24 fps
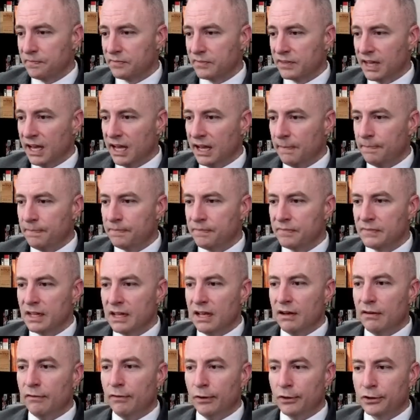Okay,
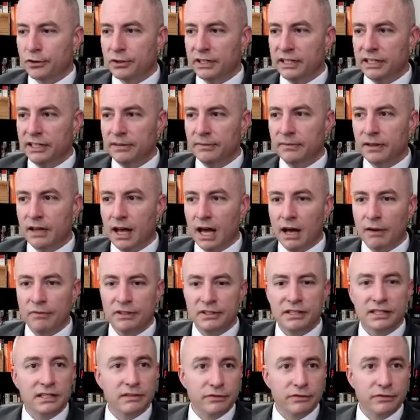full screen. Obviously,